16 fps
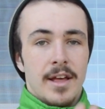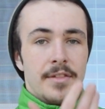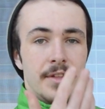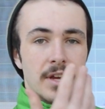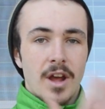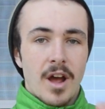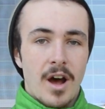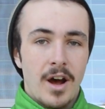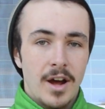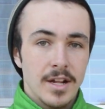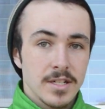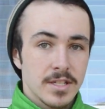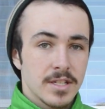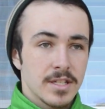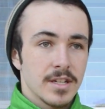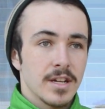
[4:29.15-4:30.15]
The
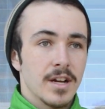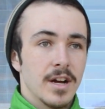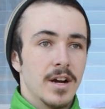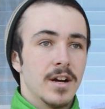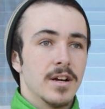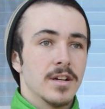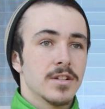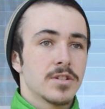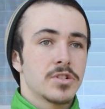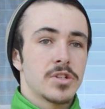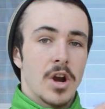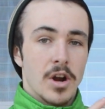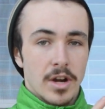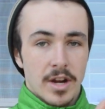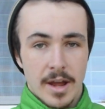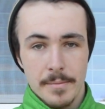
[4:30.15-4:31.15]
cons
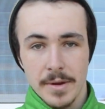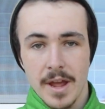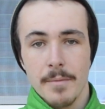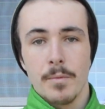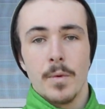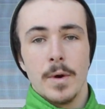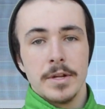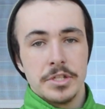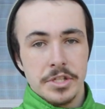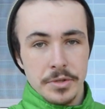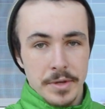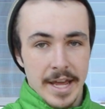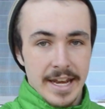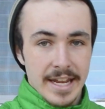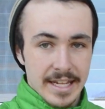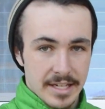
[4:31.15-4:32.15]
start coming up once you
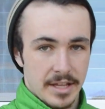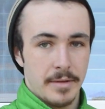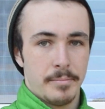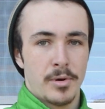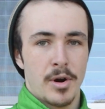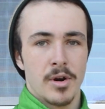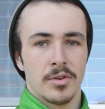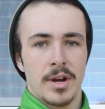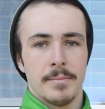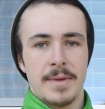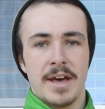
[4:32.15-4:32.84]
get into the program.